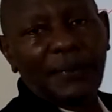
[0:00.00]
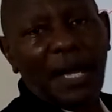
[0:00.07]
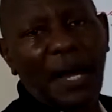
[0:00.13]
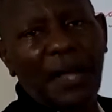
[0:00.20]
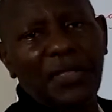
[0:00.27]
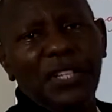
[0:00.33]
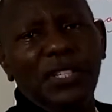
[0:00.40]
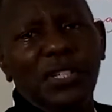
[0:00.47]

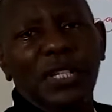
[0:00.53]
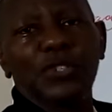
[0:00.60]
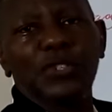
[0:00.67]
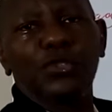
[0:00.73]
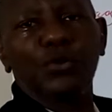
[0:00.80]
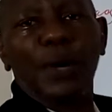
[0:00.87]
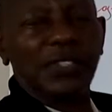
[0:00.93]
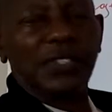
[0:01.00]
And this
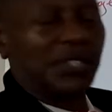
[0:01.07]
ensures